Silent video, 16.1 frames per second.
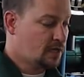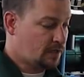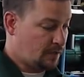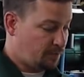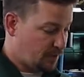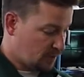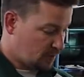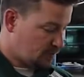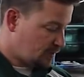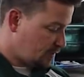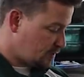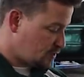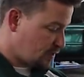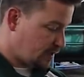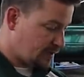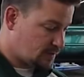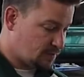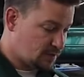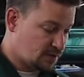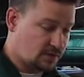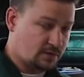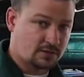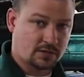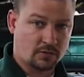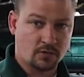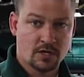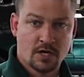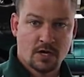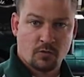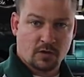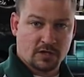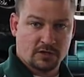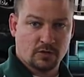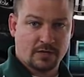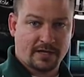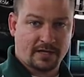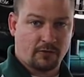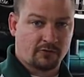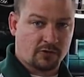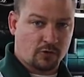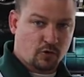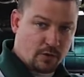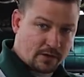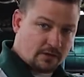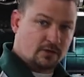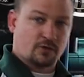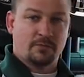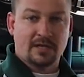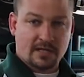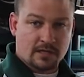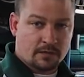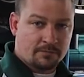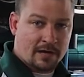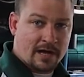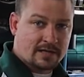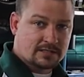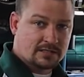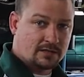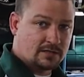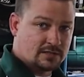They built him another transmission. So we're going to do like a real quick little mini unboxing.